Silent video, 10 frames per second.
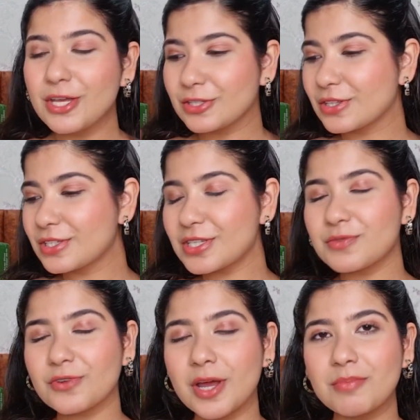So this
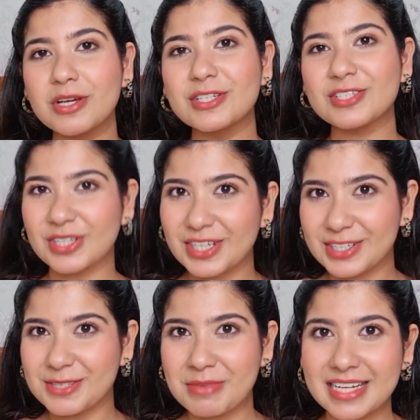is from Sugar
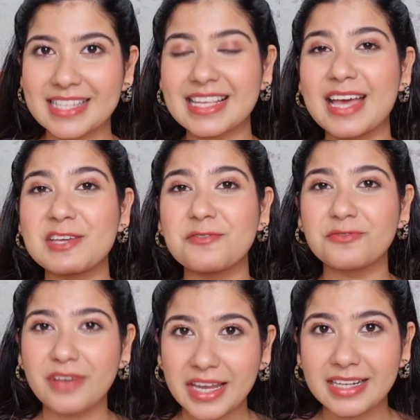Cosmetics. I
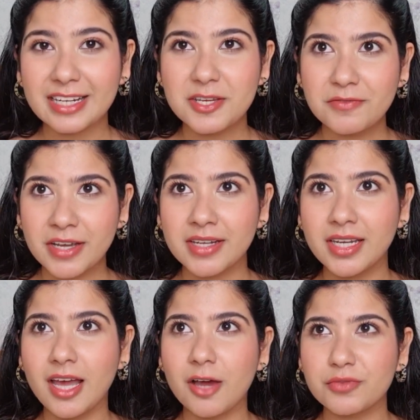finally,
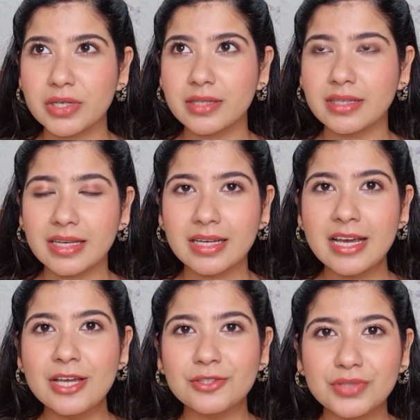after I
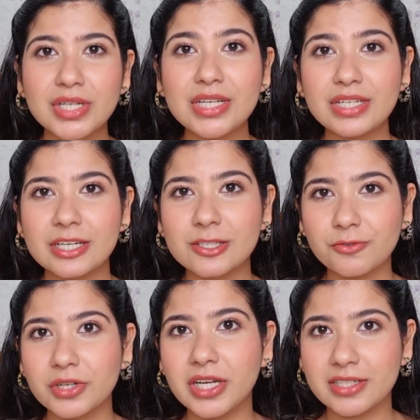think 3 years
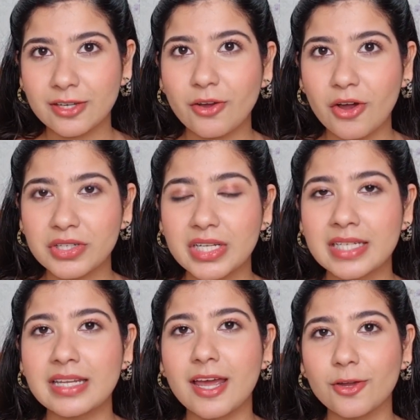of creating
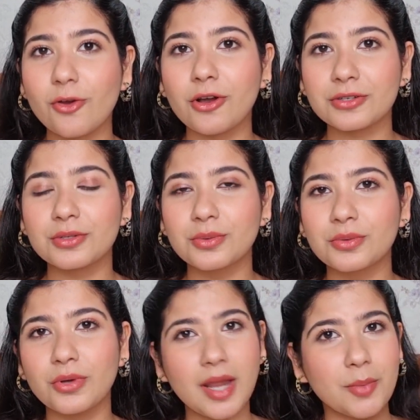content, I got
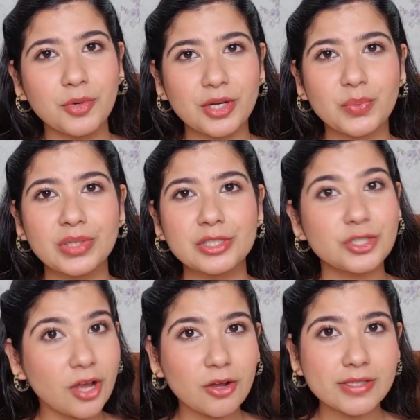to collaborate with
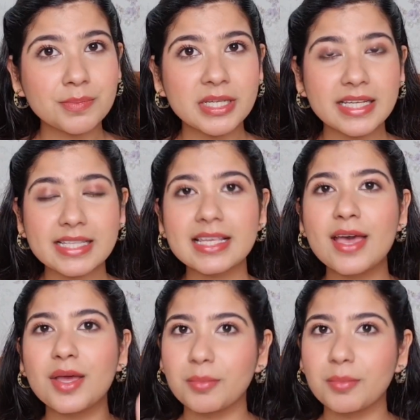Sugar Cosmetics.